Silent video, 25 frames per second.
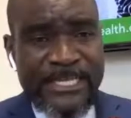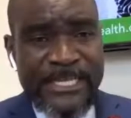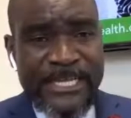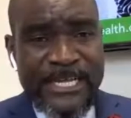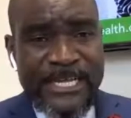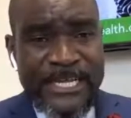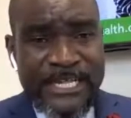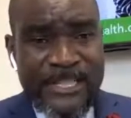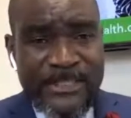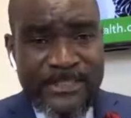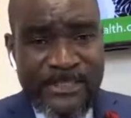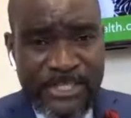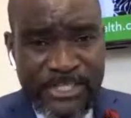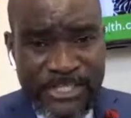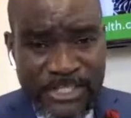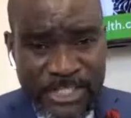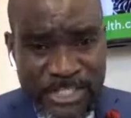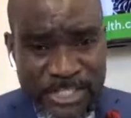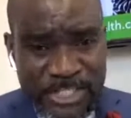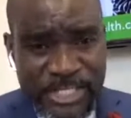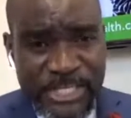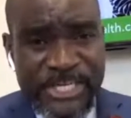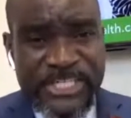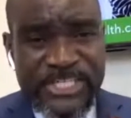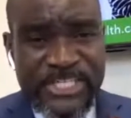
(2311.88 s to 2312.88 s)
the
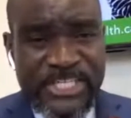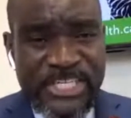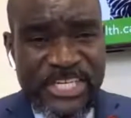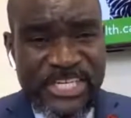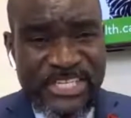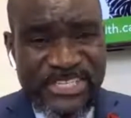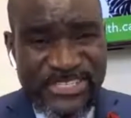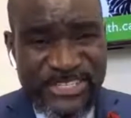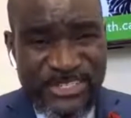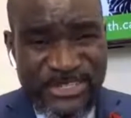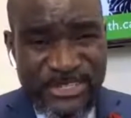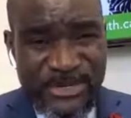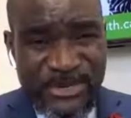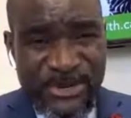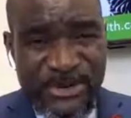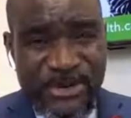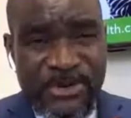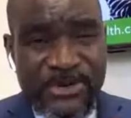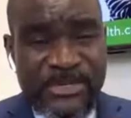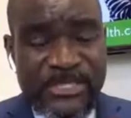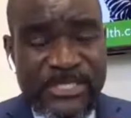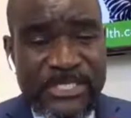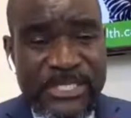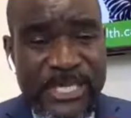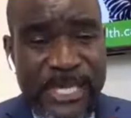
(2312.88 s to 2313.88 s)
church is not
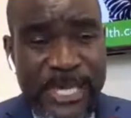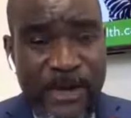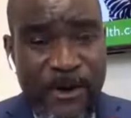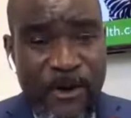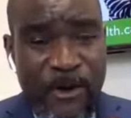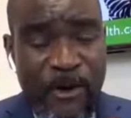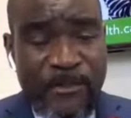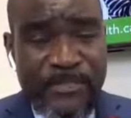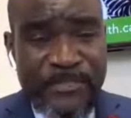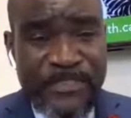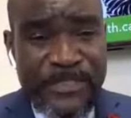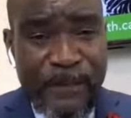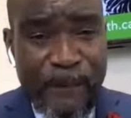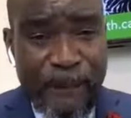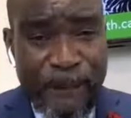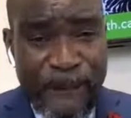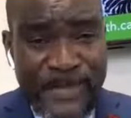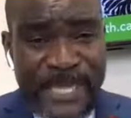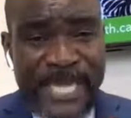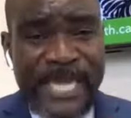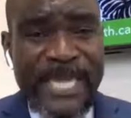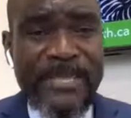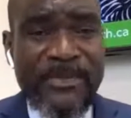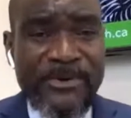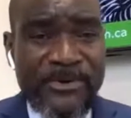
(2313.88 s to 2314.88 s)
on the
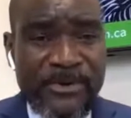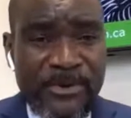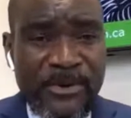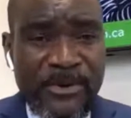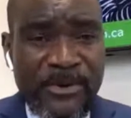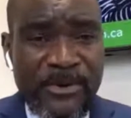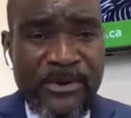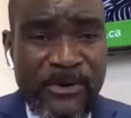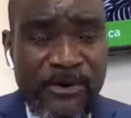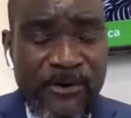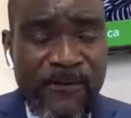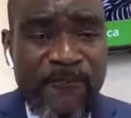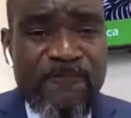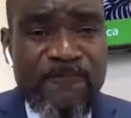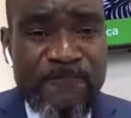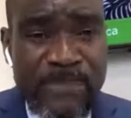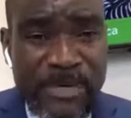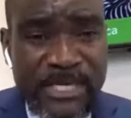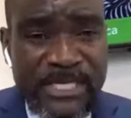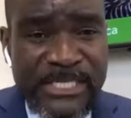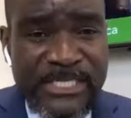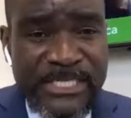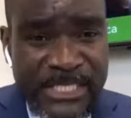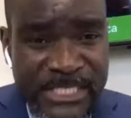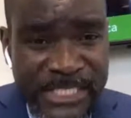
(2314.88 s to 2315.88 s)
payroll of
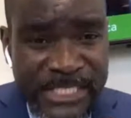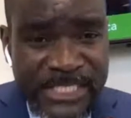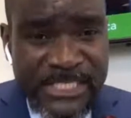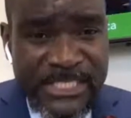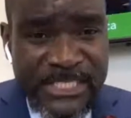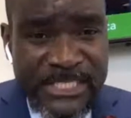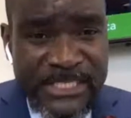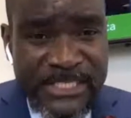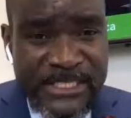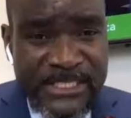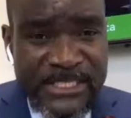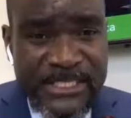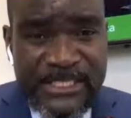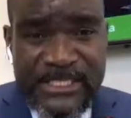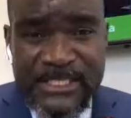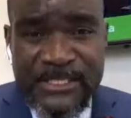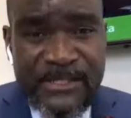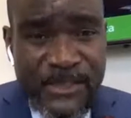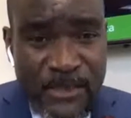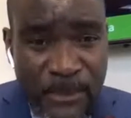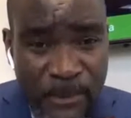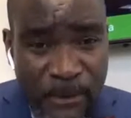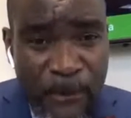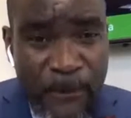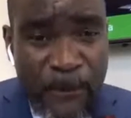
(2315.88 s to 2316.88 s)
politicians.
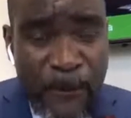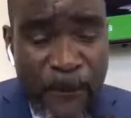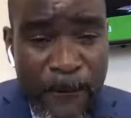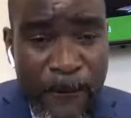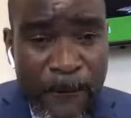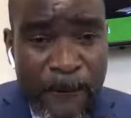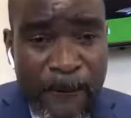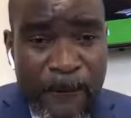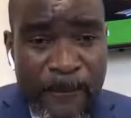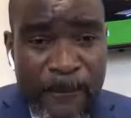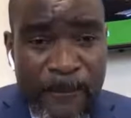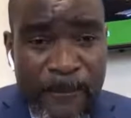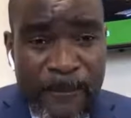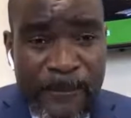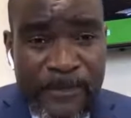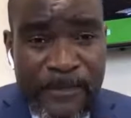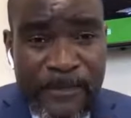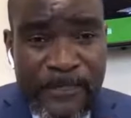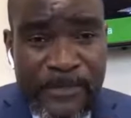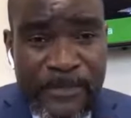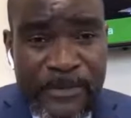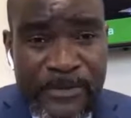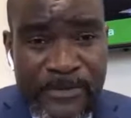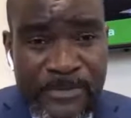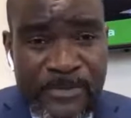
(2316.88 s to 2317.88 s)
No.
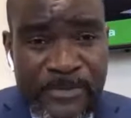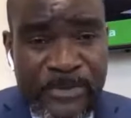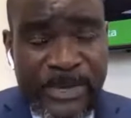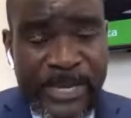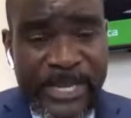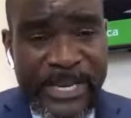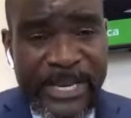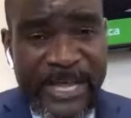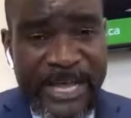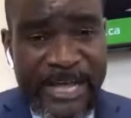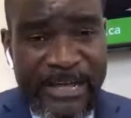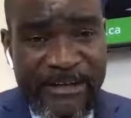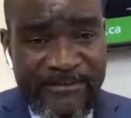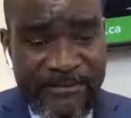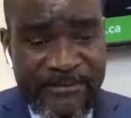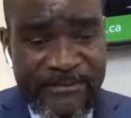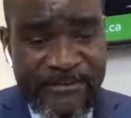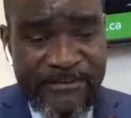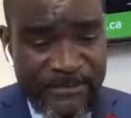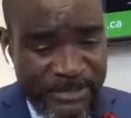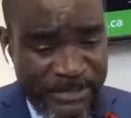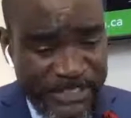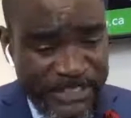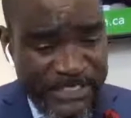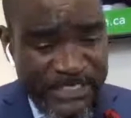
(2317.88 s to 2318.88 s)
You can have
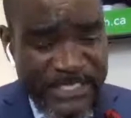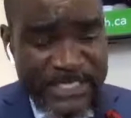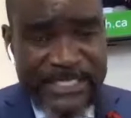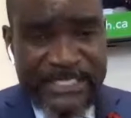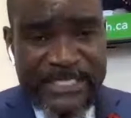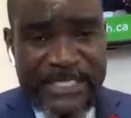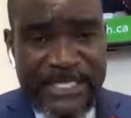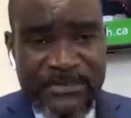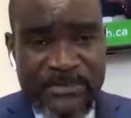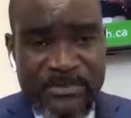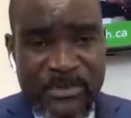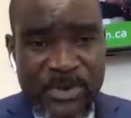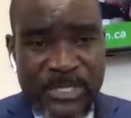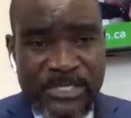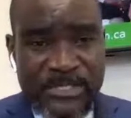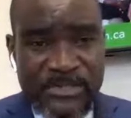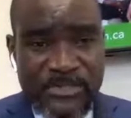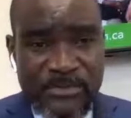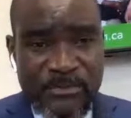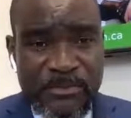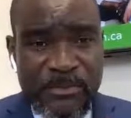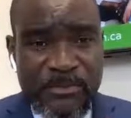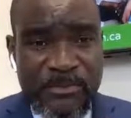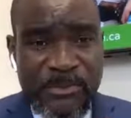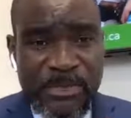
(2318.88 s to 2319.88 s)
Christians that want
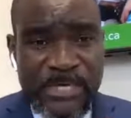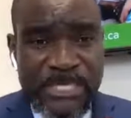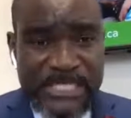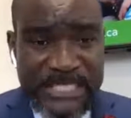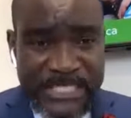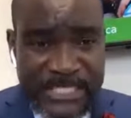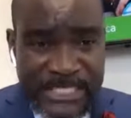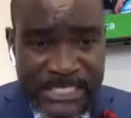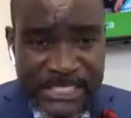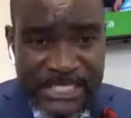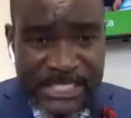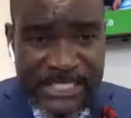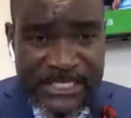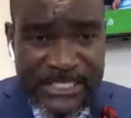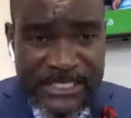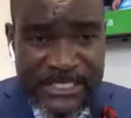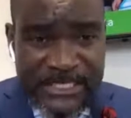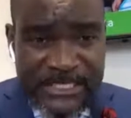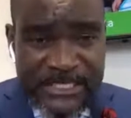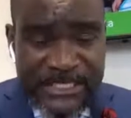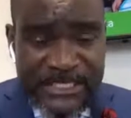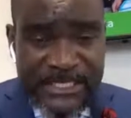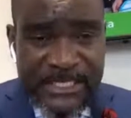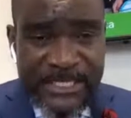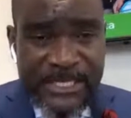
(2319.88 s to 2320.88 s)
to be
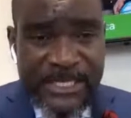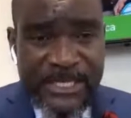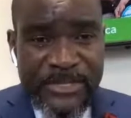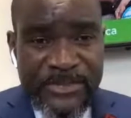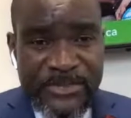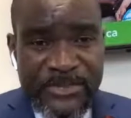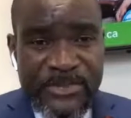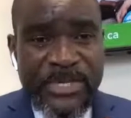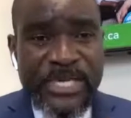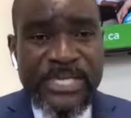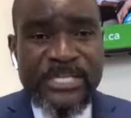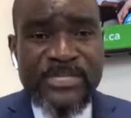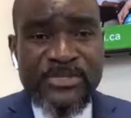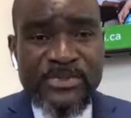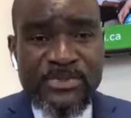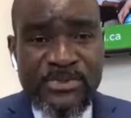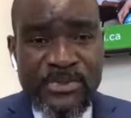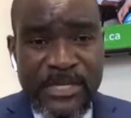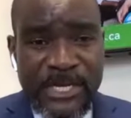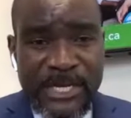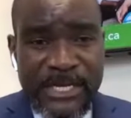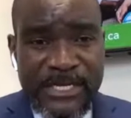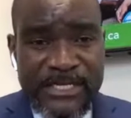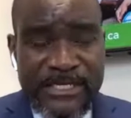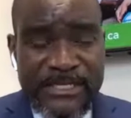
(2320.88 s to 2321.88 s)
politicians. You can do
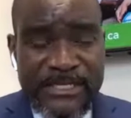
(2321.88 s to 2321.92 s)
that.